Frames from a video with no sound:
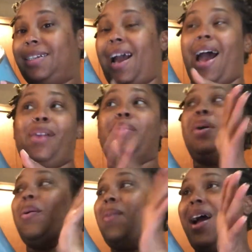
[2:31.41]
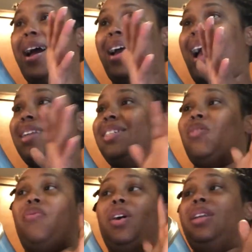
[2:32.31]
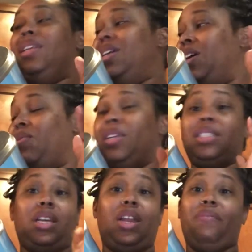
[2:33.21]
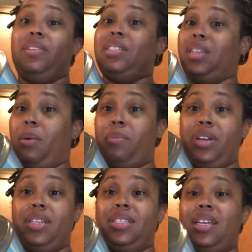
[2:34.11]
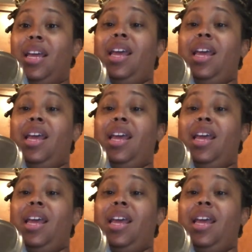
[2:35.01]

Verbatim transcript: I don't know why, I just fell in love with this color for some reason,